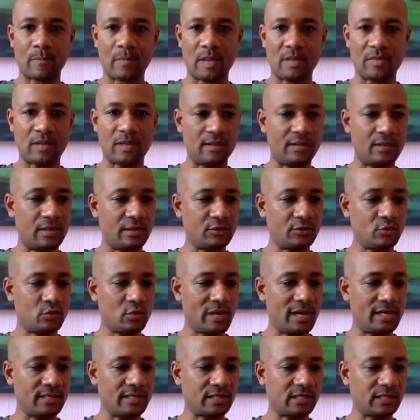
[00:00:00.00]
that you
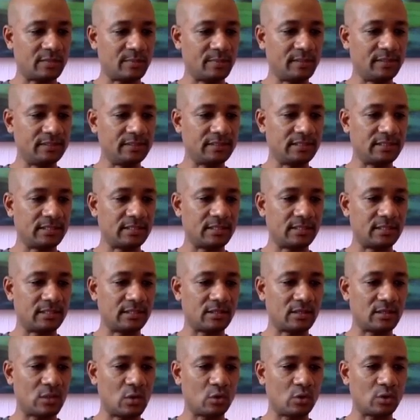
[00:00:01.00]
guys are experiencing?
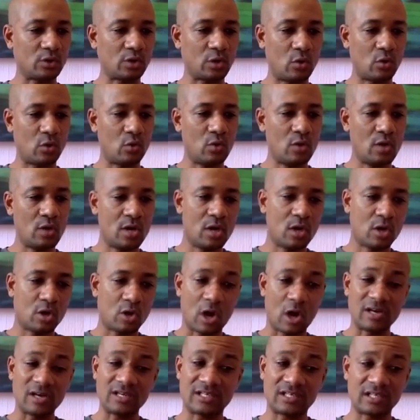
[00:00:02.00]
So
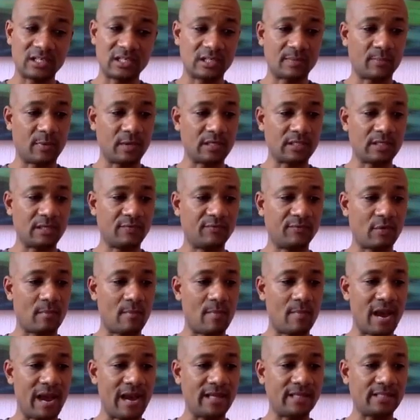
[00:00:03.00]
Constance, personally from
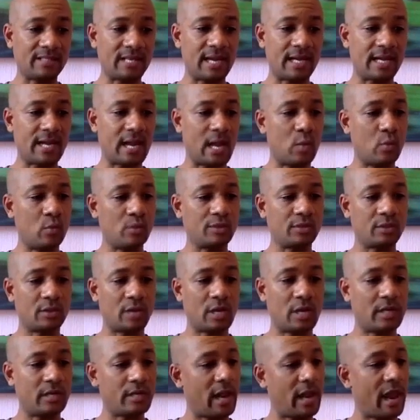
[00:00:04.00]
my side, I would
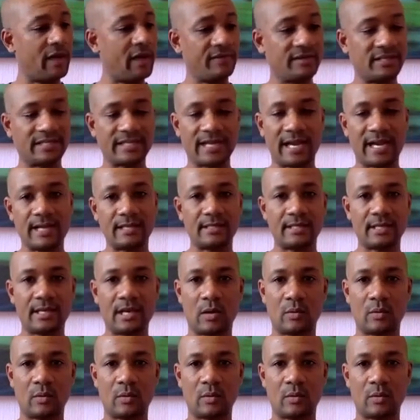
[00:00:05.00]
start advertising.